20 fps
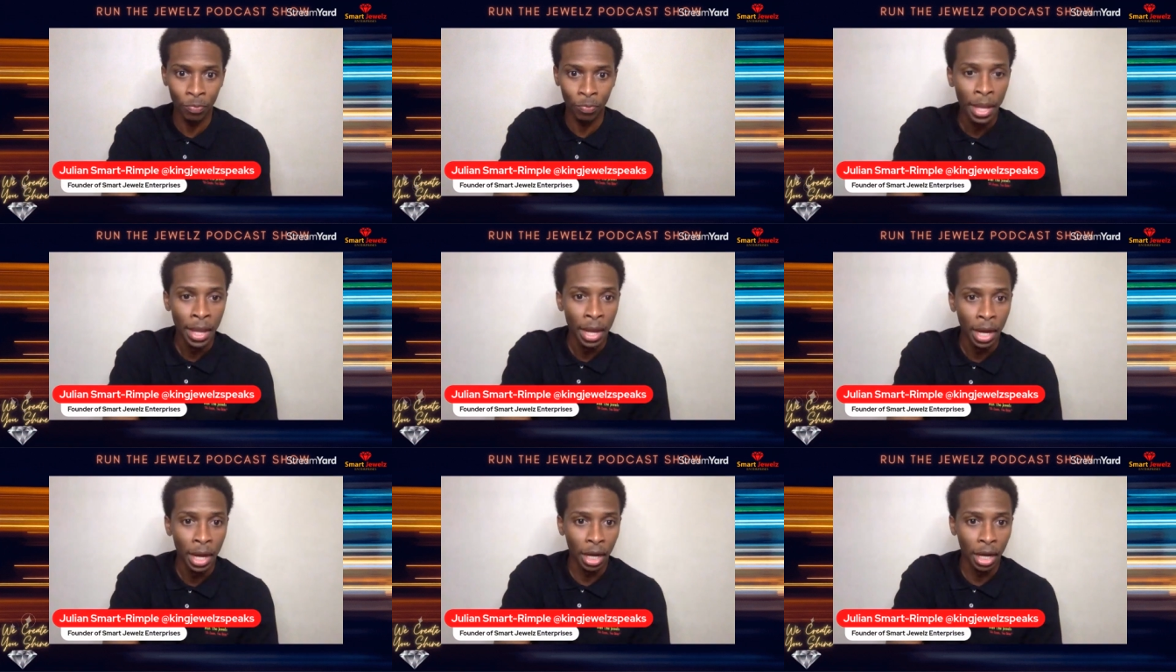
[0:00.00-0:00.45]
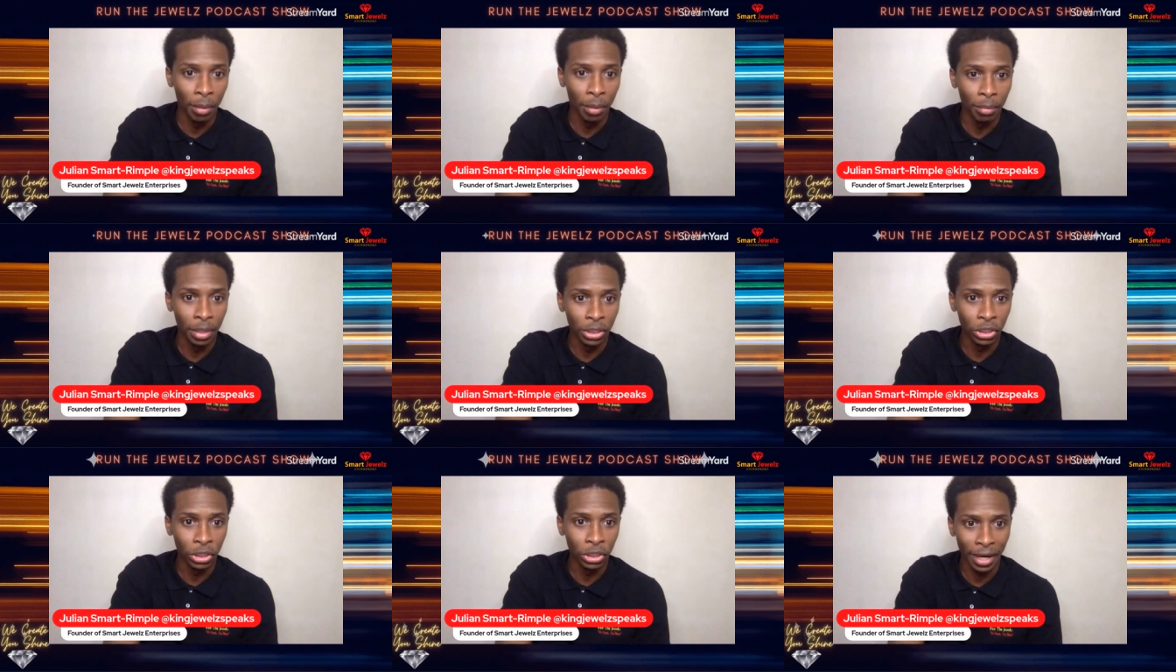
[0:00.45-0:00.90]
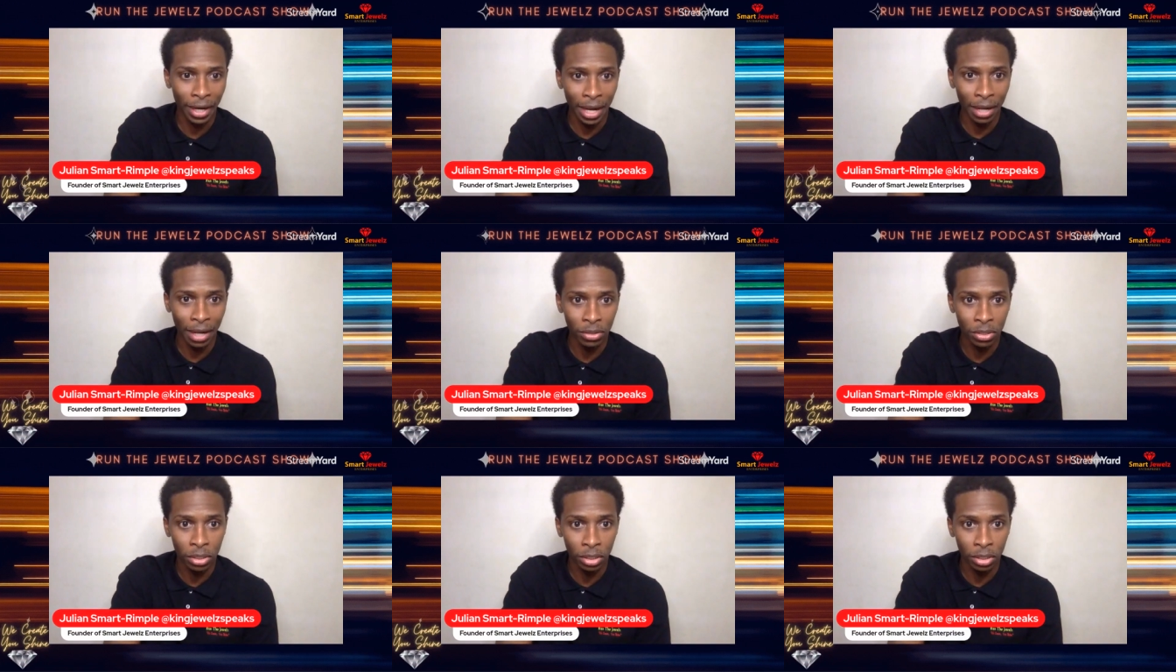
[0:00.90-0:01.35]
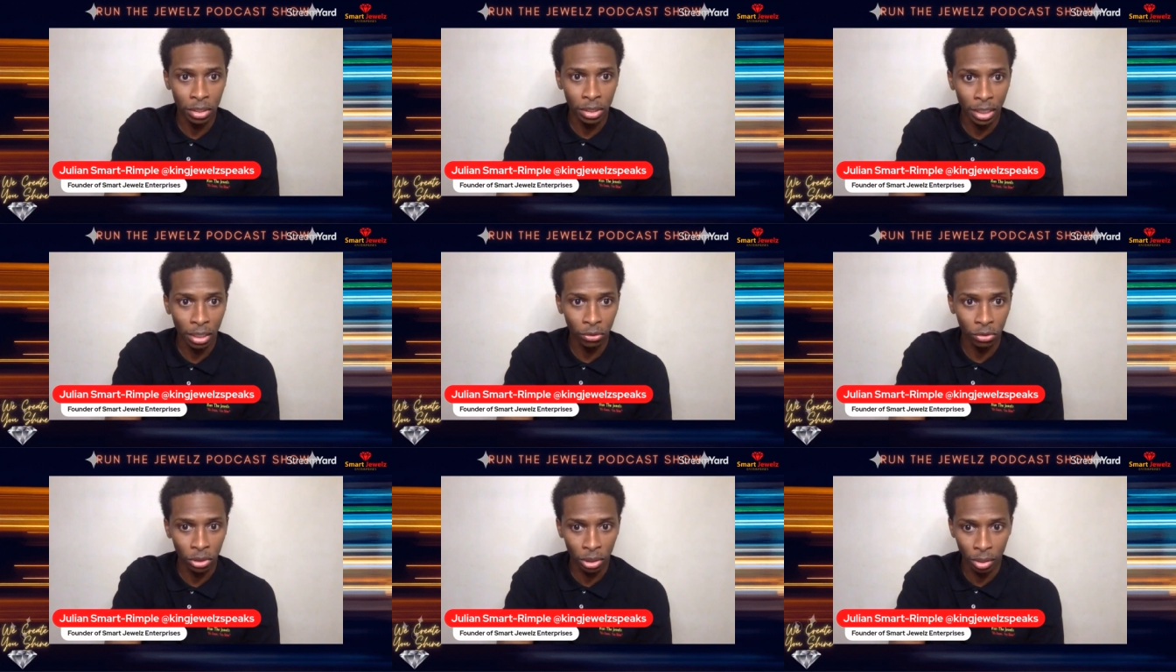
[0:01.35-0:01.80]
But shout out to
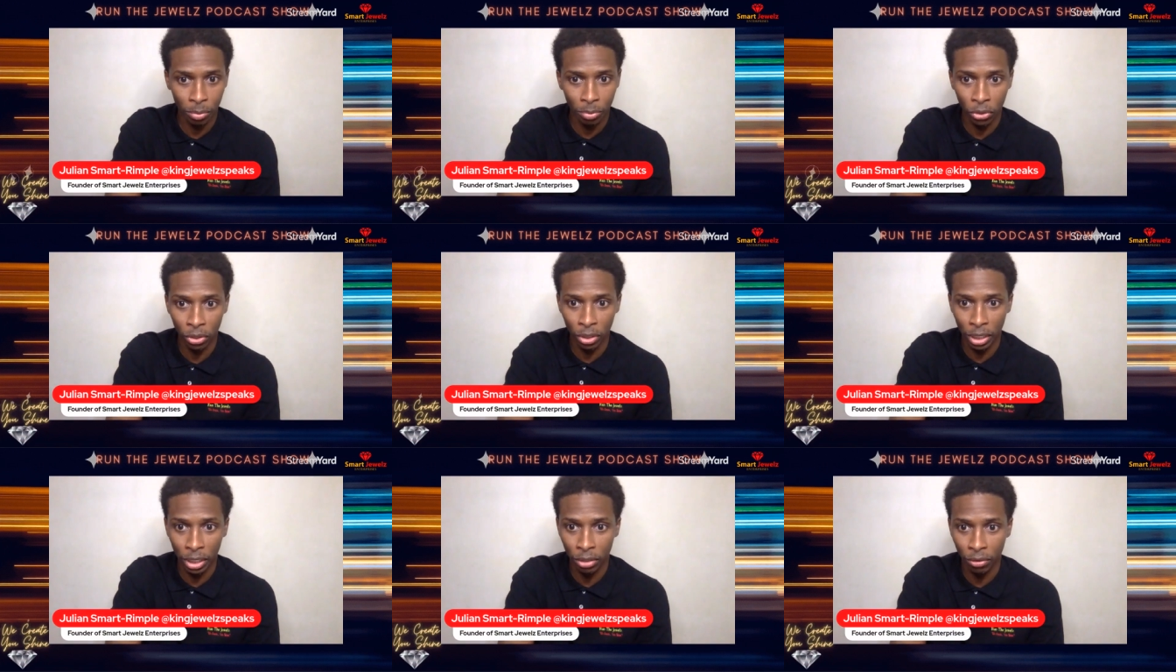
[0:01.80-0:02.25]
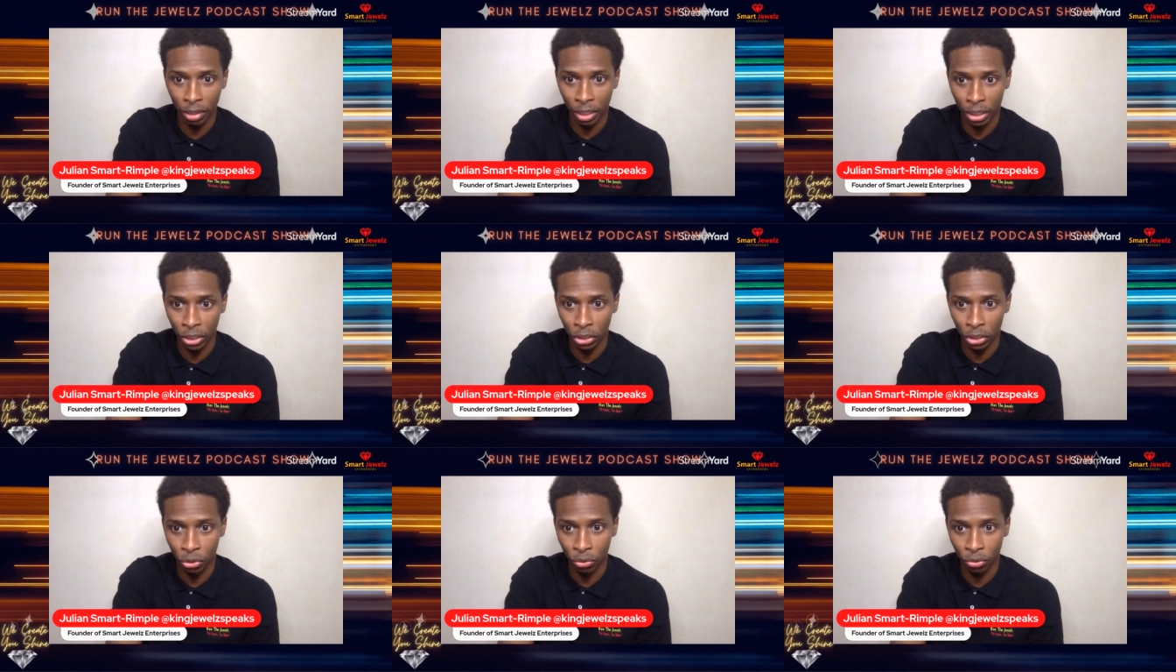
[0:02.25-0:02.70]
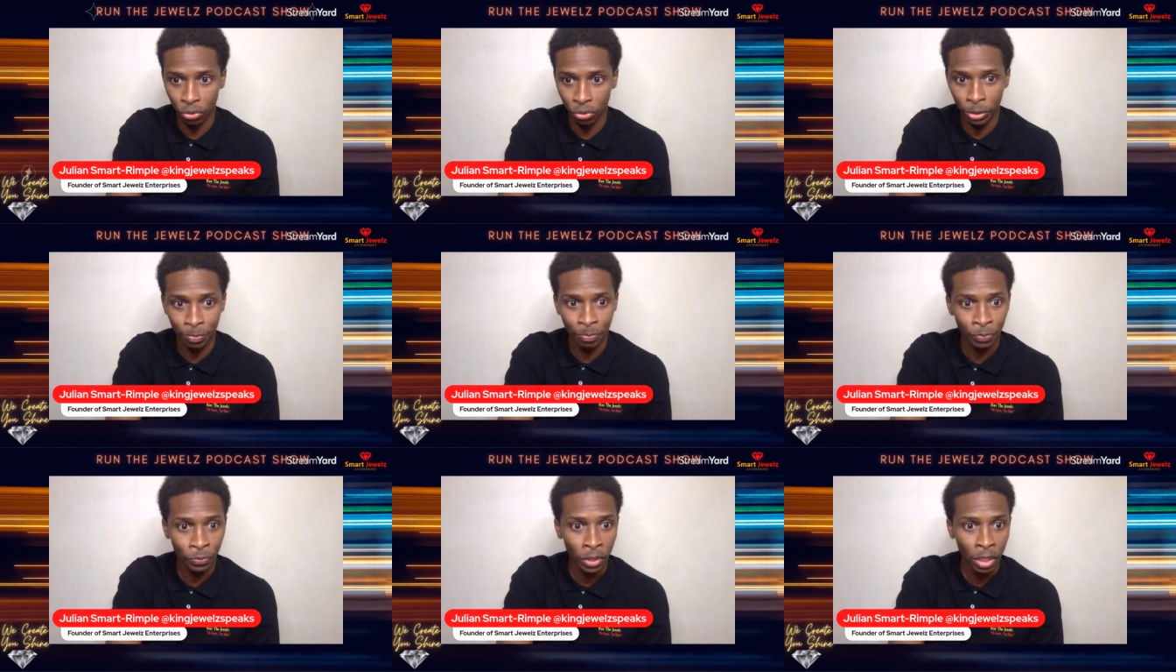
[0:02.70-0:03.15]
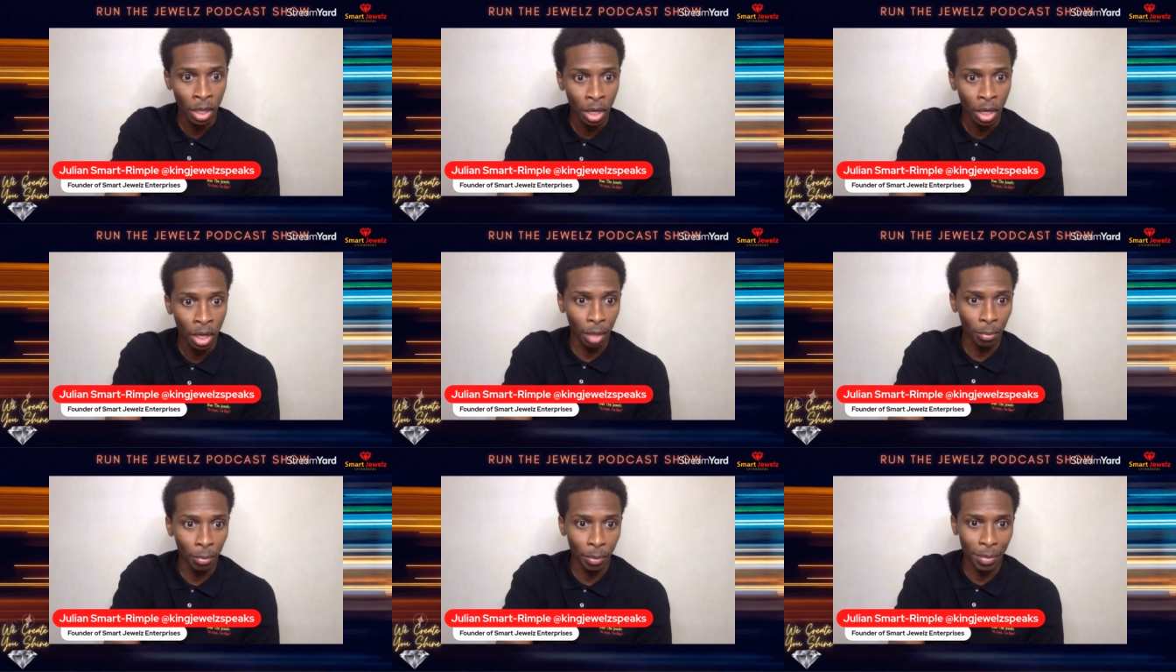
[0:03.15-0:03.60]
Delta Community Credit Union.
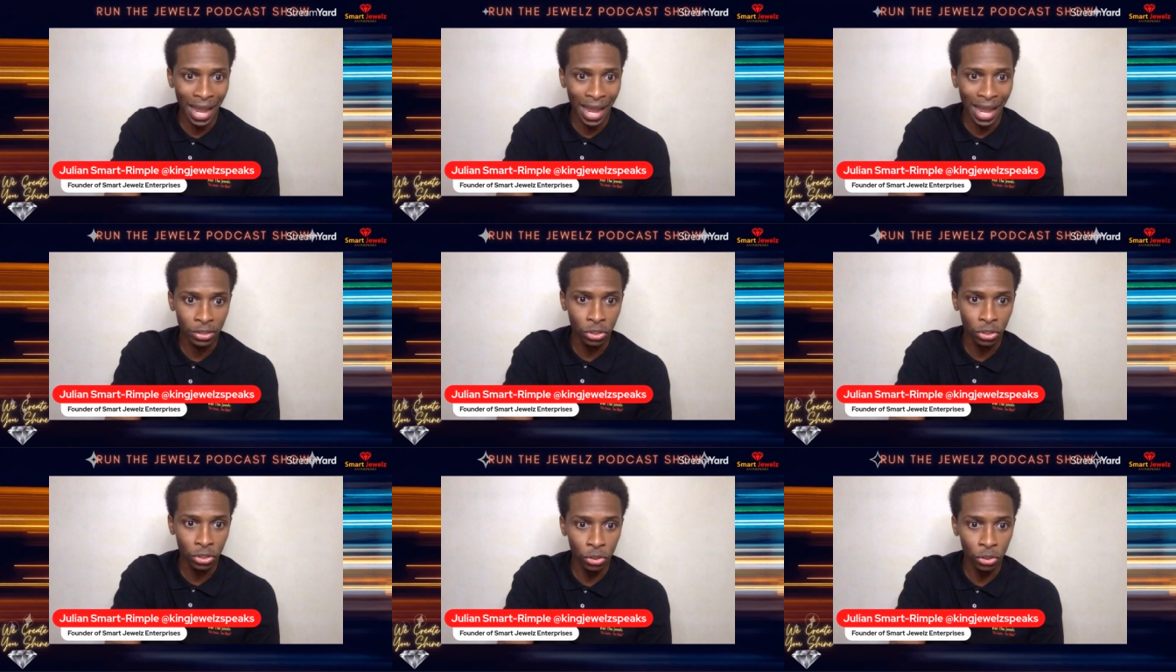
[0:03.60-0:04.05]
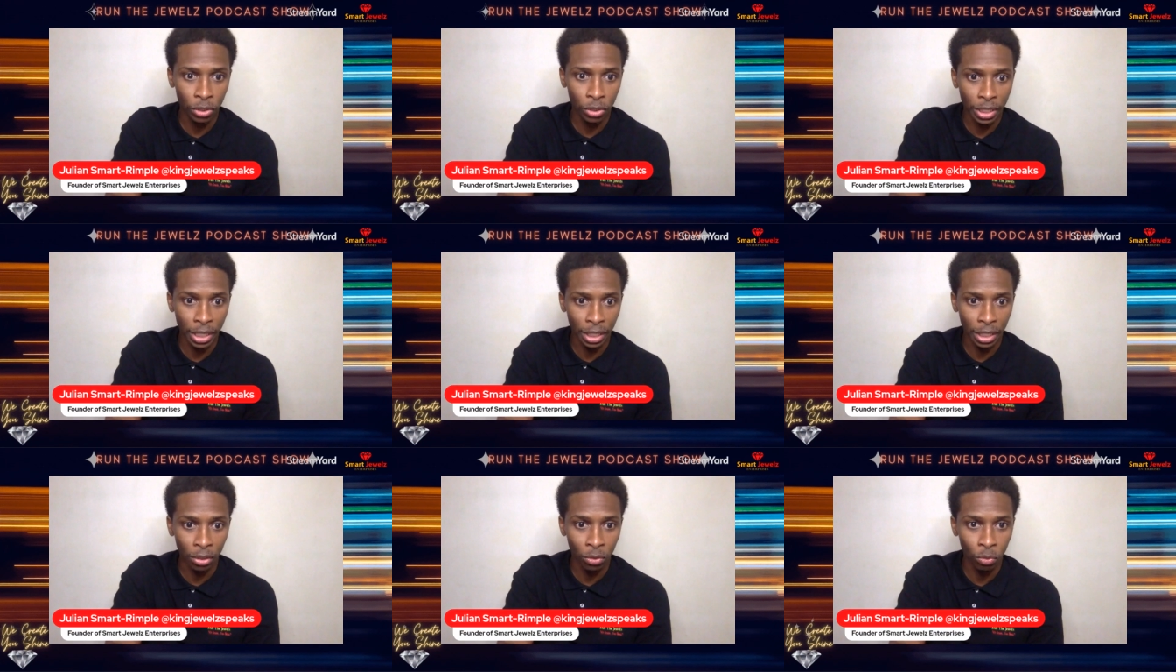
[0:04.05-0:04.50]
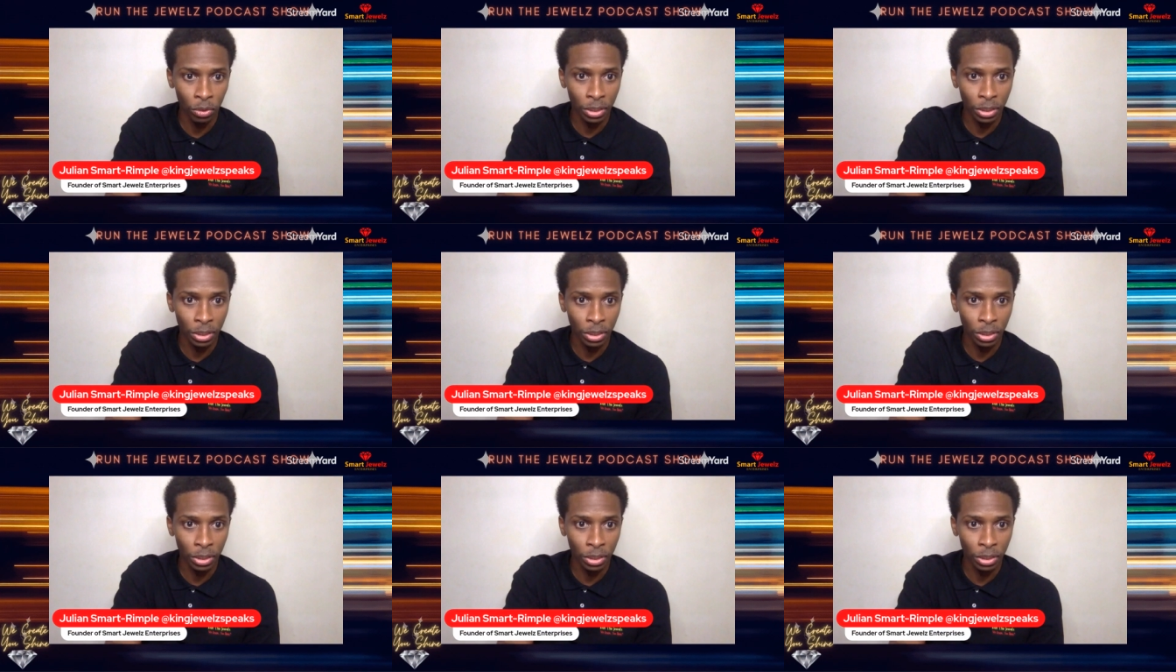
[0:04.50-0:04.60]
But back to you, King. We